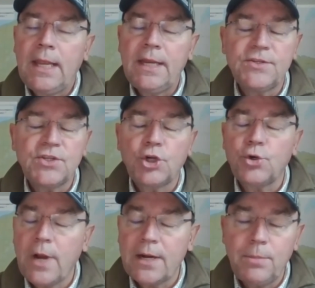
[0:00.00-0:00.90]
It is
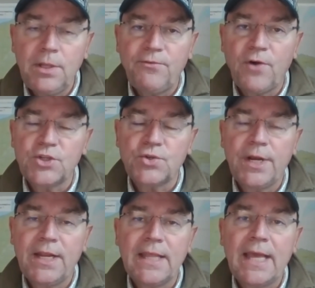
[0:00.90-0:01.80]
incredibly
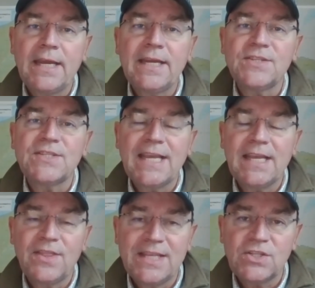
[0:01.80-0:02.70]
frustrating that it has
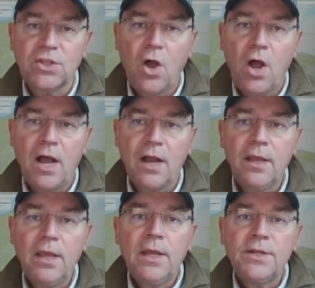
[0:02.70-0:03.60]
taken this
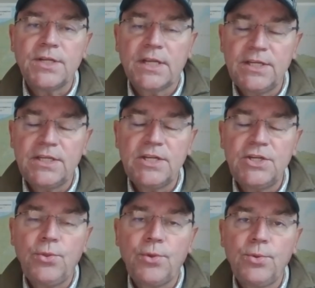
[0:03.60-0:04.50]
long to
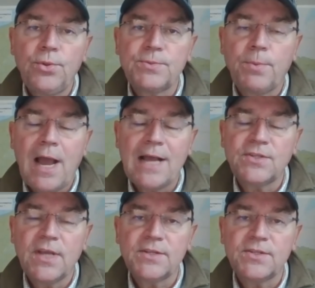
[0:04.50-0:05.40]
continue through this
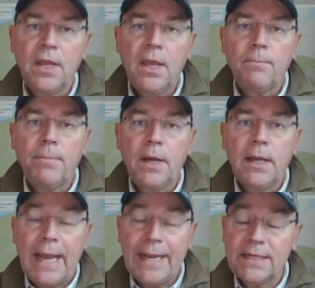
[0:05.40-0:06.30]
process,
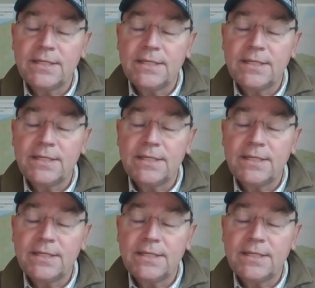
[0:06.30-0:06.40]
but I can